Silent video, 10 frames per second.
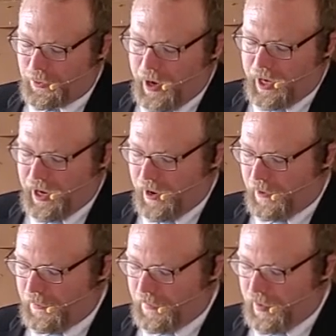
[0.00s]
right
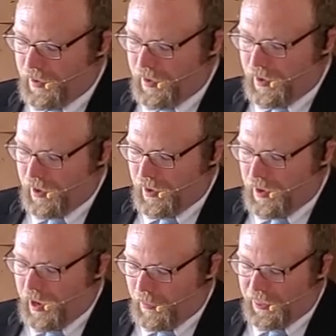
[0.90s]
now,
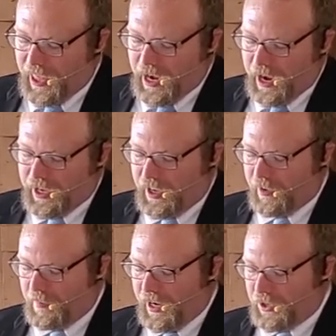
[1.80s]
and with that idea
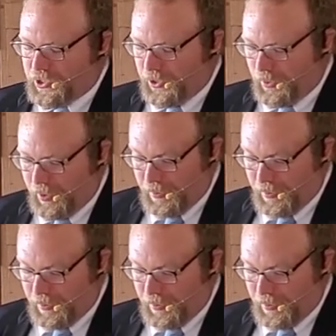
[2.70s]
of making sure that we